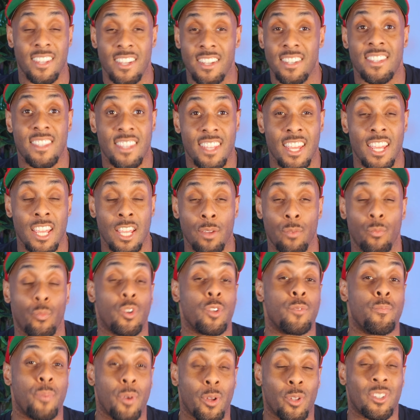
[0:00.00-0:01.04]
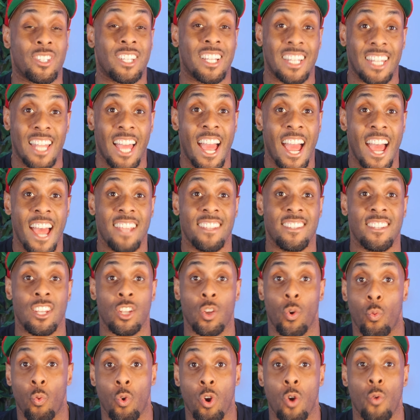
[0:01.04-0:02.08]
This thing was built to last in a
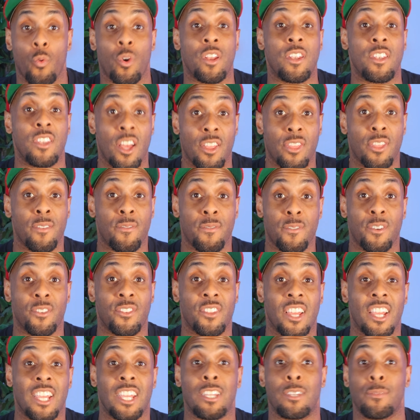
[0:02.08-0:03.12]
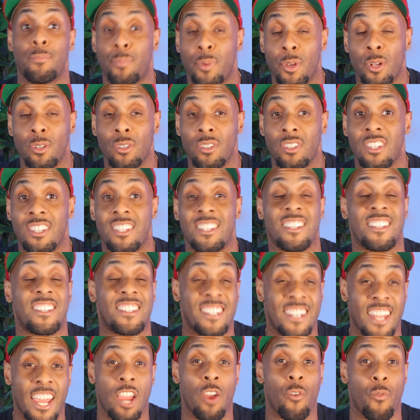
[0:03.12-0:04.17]
world where nothing feels like it's built to
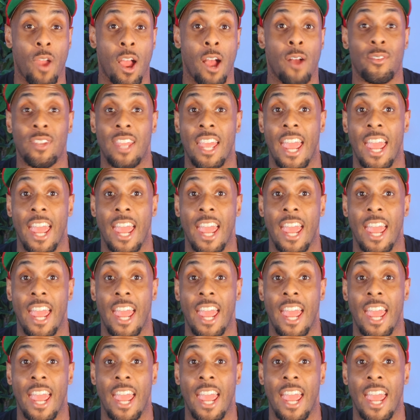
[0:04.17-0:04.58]
stay around